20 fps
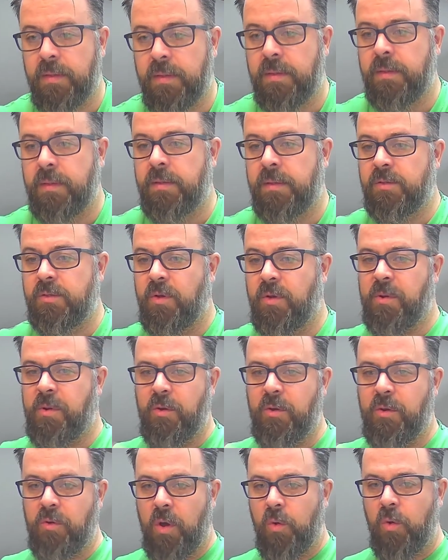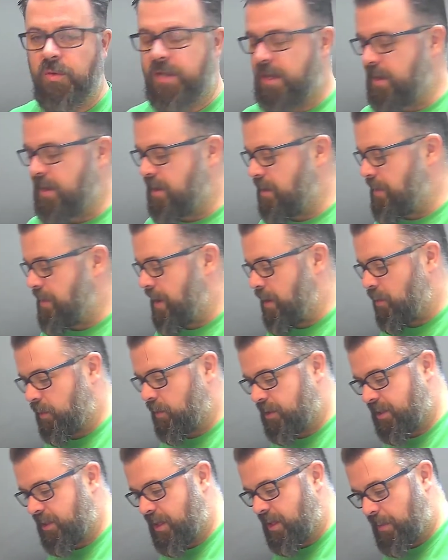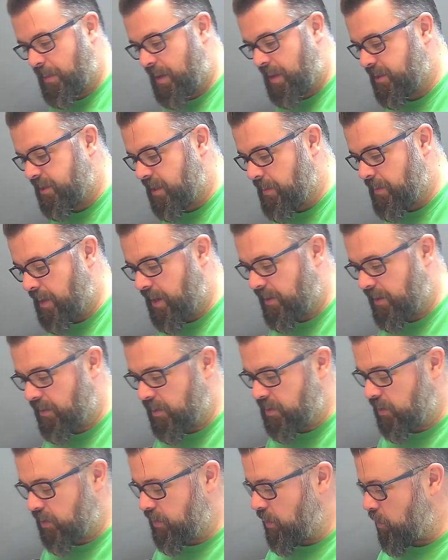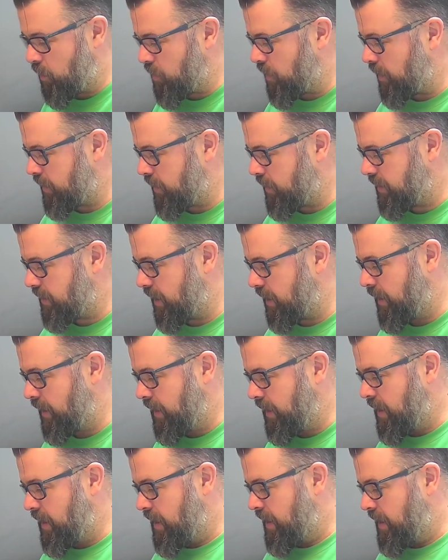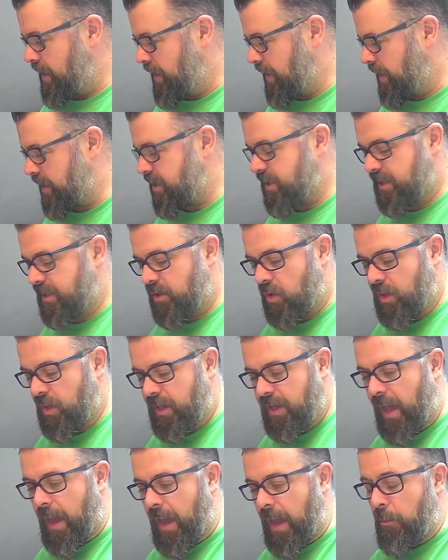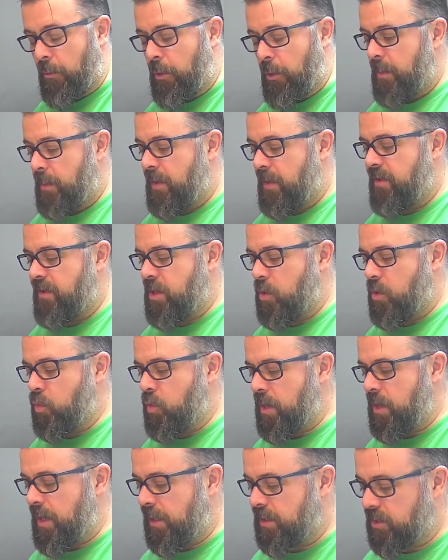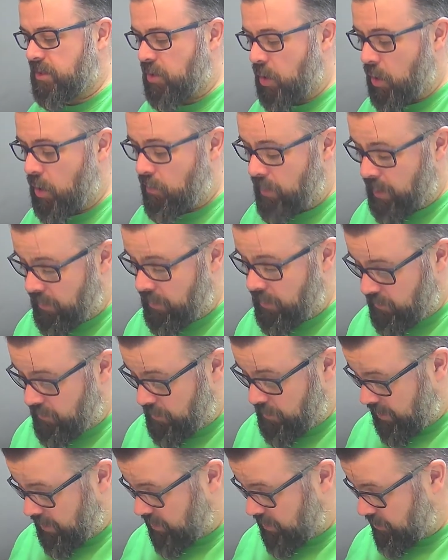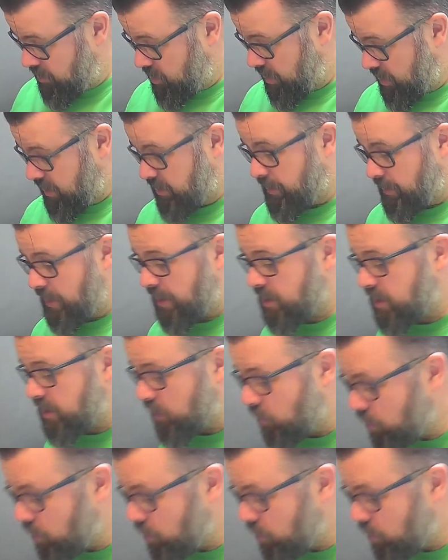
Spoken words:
So anybody who knows anything about BBC Micros will know that you can actually sort of get a bit of a unique story from these machines by actually looking